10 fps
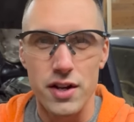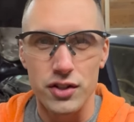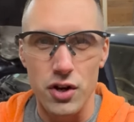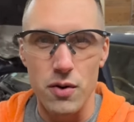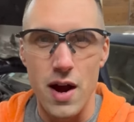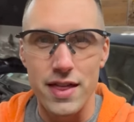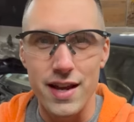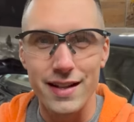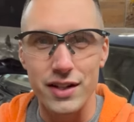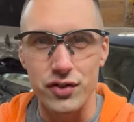So I
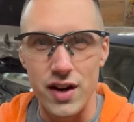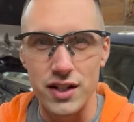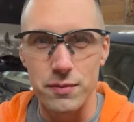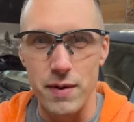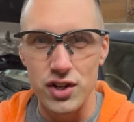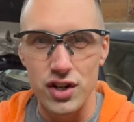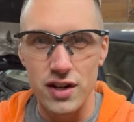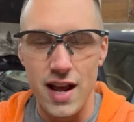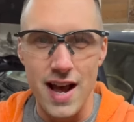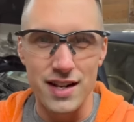think the transmission
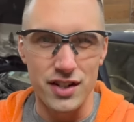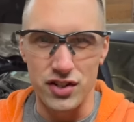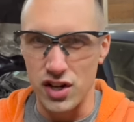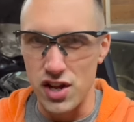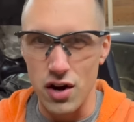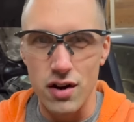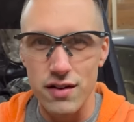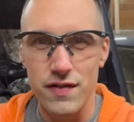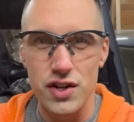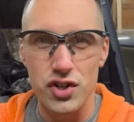has a security
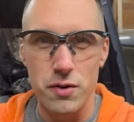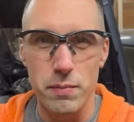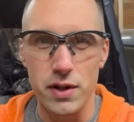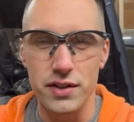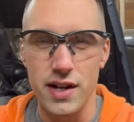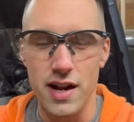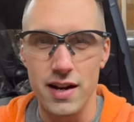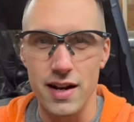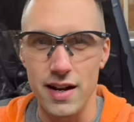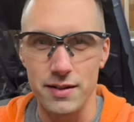feature built in
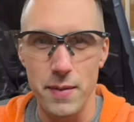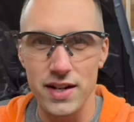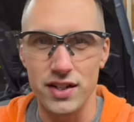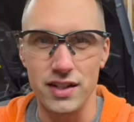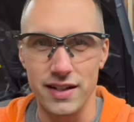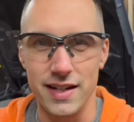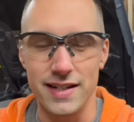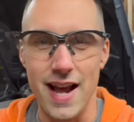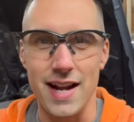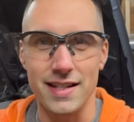and it basically
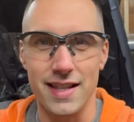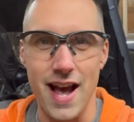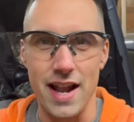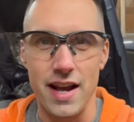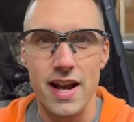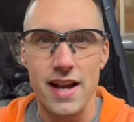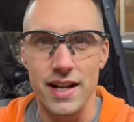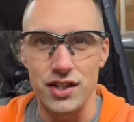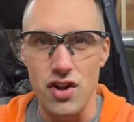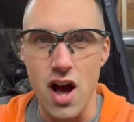detects that
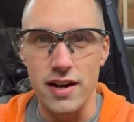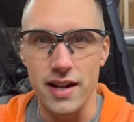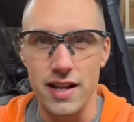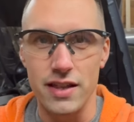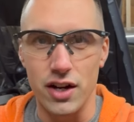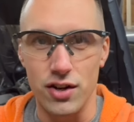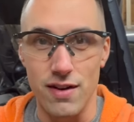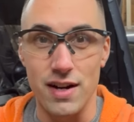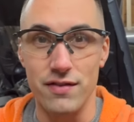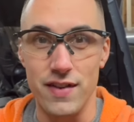it's not in the
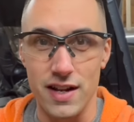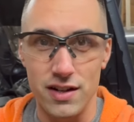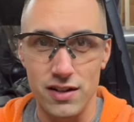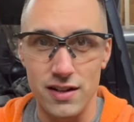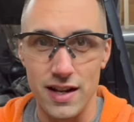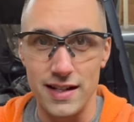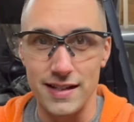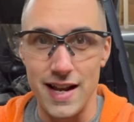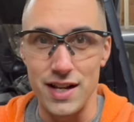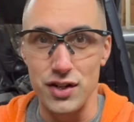correct vehicle and
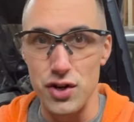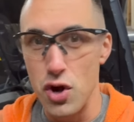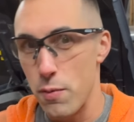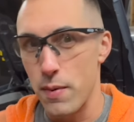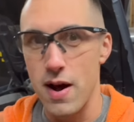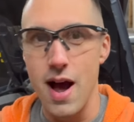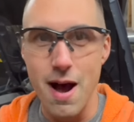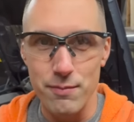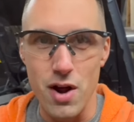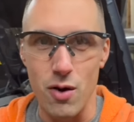says, nope,
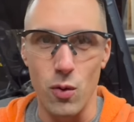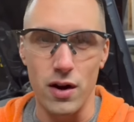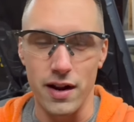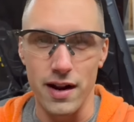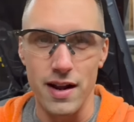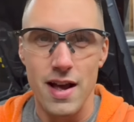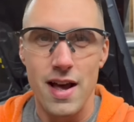I'm not working.